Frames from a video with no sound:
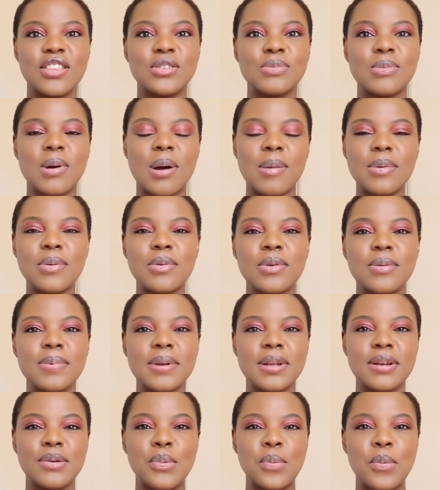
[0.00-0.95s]
this probably would have
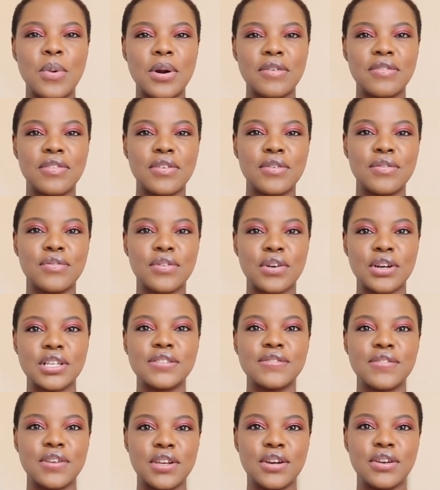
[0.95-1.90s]
been one of the
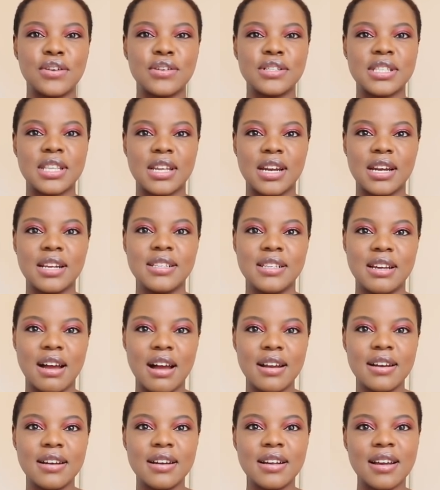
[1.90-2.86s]
first videos that I'd
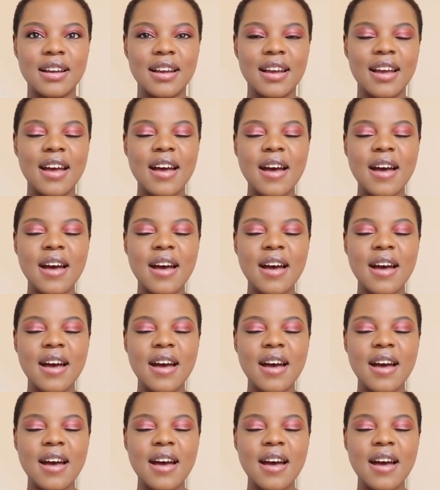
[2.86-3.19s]
done.